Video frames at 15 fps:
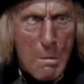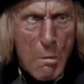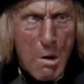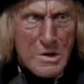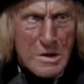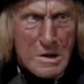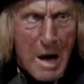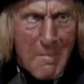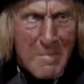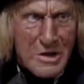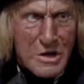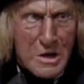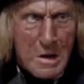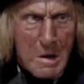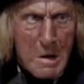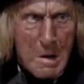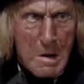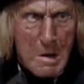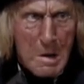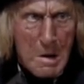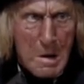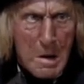Worzel Gummidge,
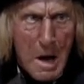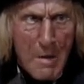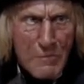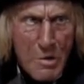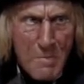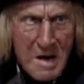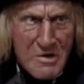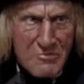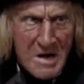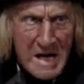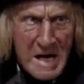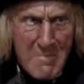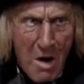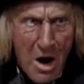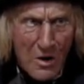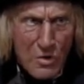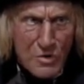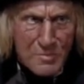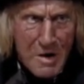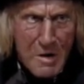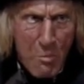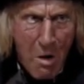have you been drinking my gooseberry